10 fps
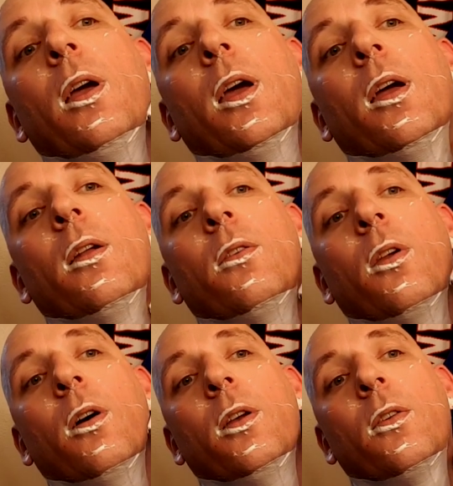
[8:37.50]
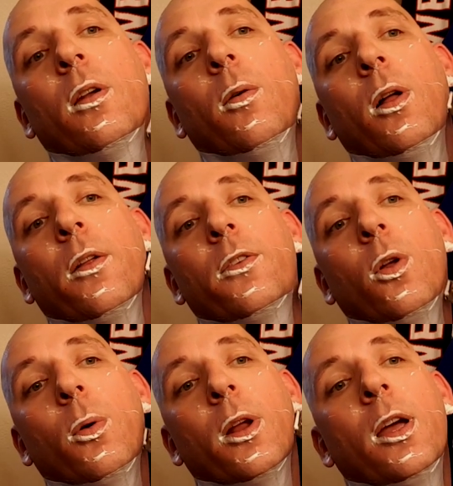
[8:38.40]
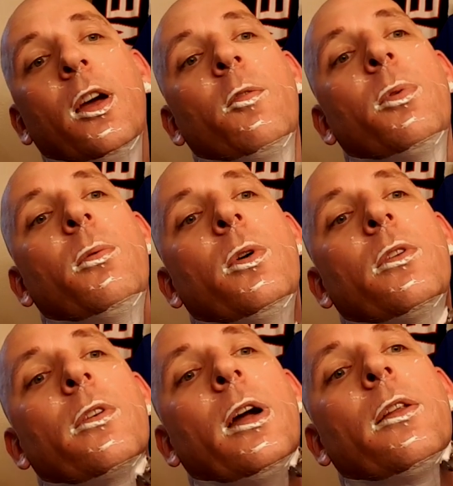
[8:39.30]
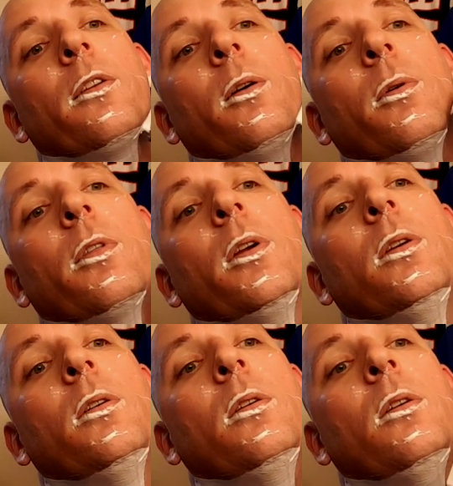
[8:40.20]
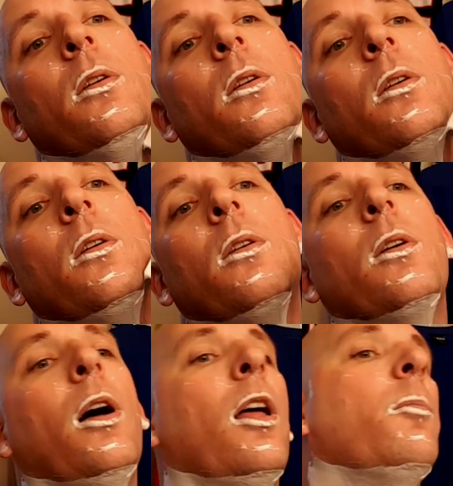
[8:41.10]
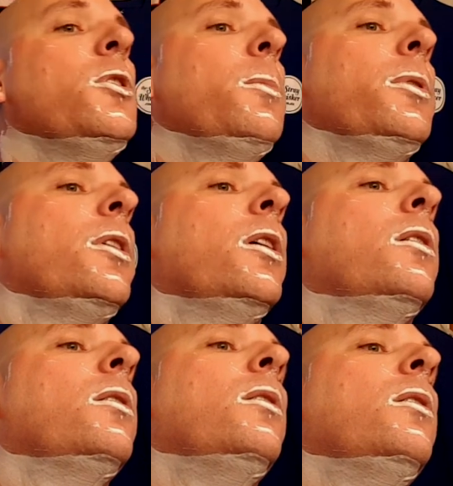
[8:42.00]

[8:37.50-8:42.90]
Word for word: And so he said, well, that's the only one I have, but once Scott's done with it, I'll have him ship it to you.